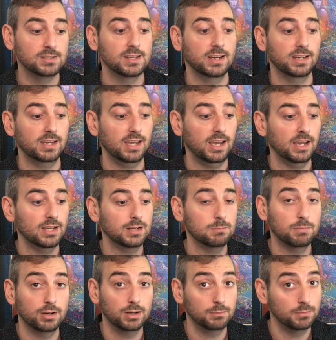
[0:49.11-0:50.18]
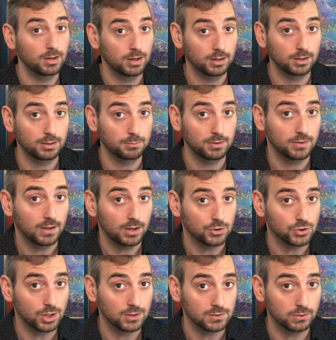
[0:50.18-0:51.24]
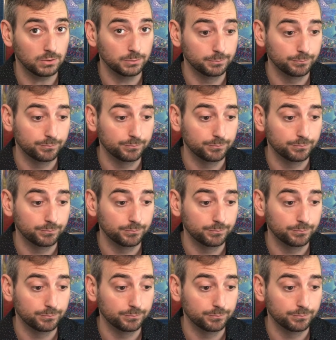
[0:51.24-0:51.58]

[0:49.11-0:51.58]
I can, but I'm not going to be that gentle.